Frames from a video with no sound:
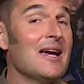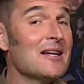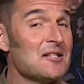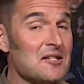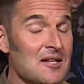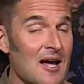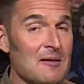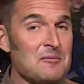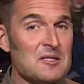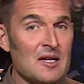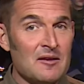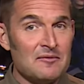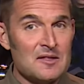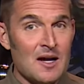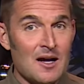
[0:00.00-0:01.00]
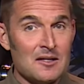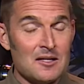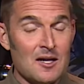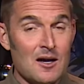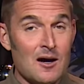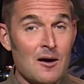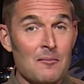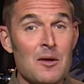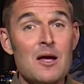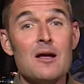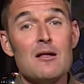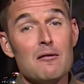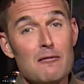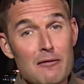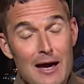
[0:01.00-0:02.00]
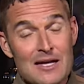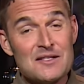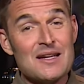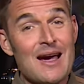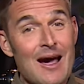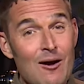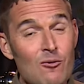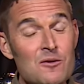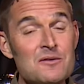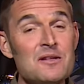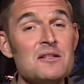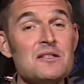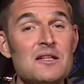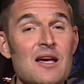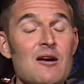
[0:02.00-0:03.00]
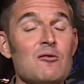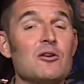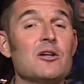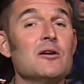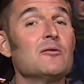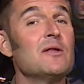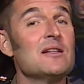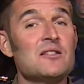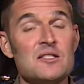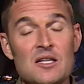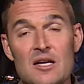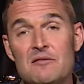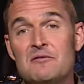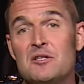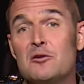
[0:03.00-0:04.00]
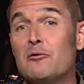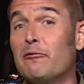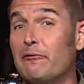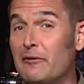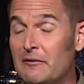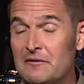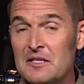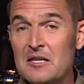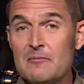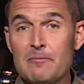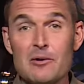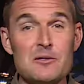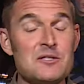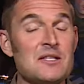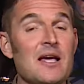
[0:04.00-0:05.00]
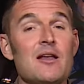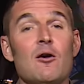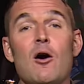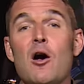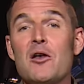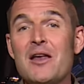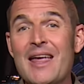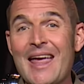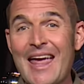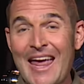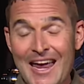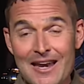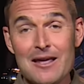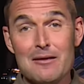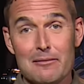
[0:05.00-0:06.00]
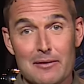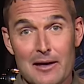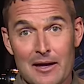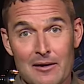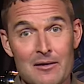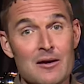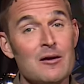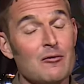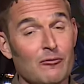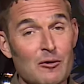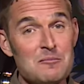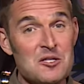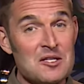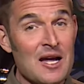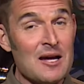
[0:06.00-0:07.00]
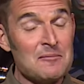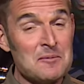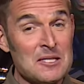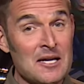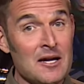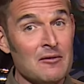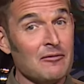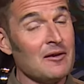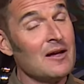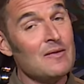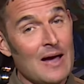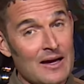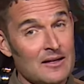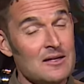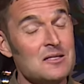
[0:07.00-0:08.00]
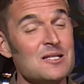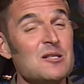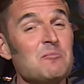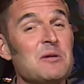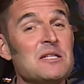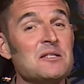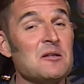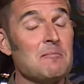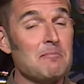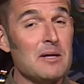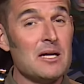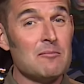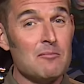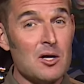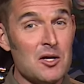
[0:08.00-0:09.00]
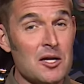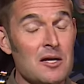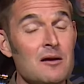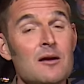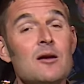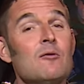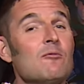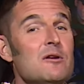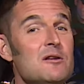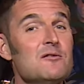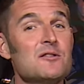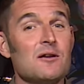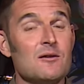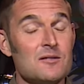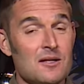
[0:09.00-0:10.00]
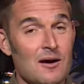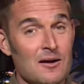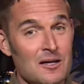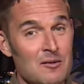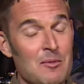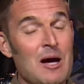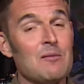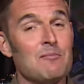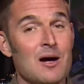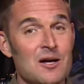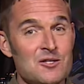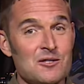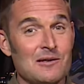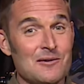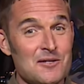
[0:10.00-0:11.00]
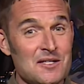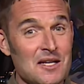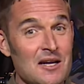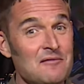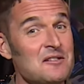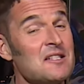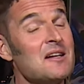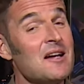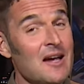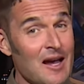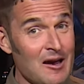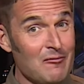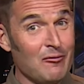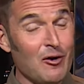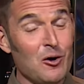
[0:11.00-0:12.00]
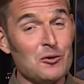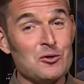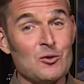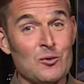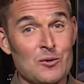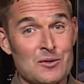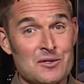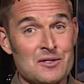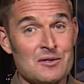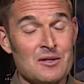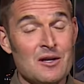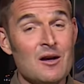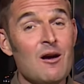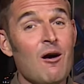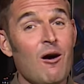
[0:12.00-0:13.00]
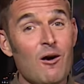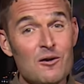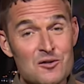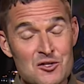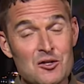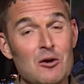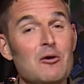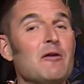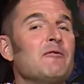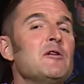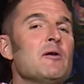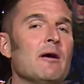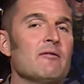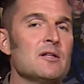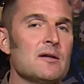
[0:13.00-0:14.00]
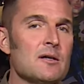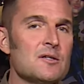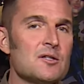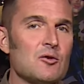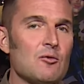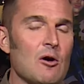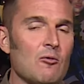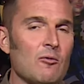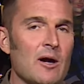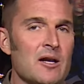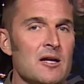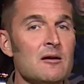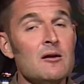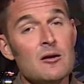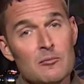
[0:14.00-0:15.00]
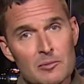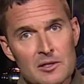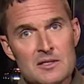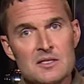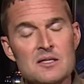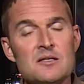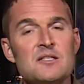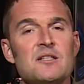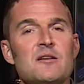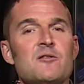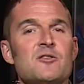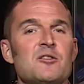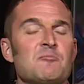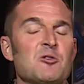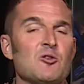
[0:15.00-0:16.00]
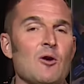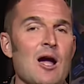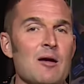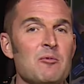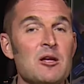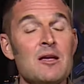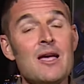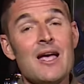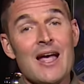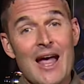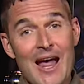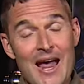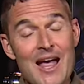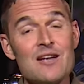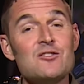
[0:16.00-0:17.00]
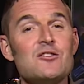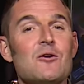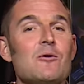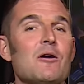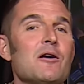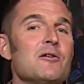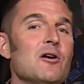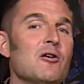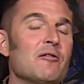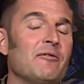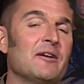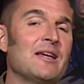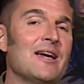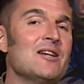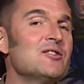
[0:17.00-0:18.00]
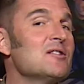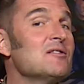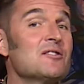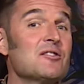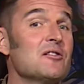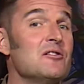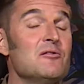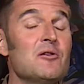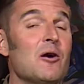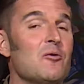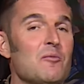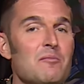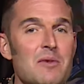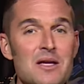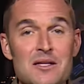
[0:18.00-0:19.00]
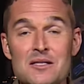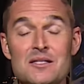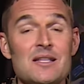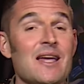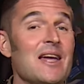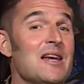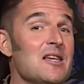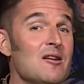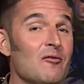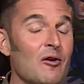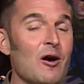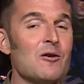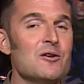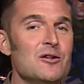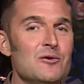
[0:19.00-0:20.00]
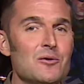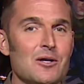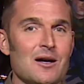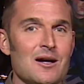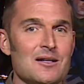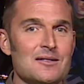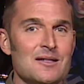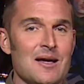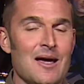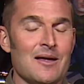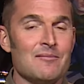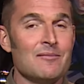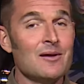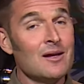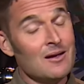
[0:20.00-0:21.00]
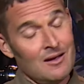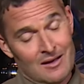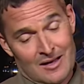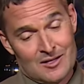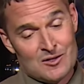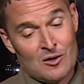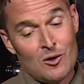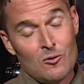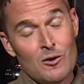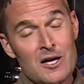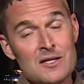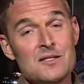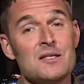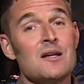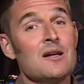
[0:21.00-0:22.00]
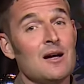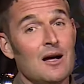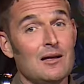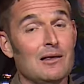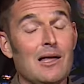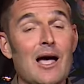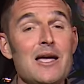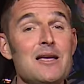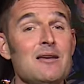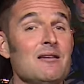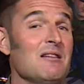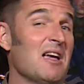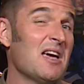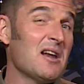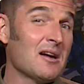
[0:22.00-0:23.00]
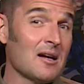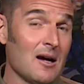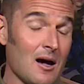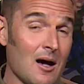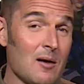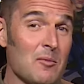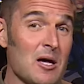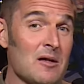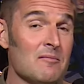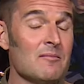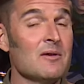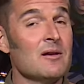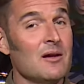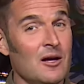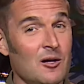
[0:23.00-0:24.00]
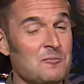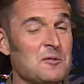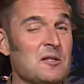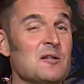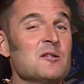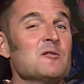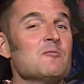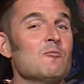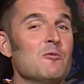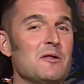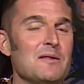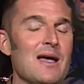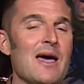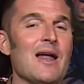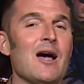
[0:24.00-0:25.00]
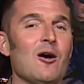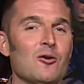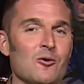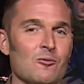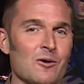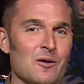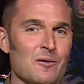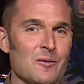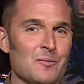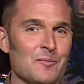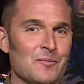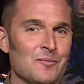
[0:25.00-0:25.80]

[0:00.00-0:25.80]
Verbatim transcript: at Snapsafe.com. That's our discount code that saves you 15% on anything from Snapsafe, and that gets to be some big money when you start talking about modular safes and vault doors. Also, if you haven't done so already, please consider subscribing and turn on notifications so you don't miss any of our new content. As always, a like and a comment helps us with that algorithm.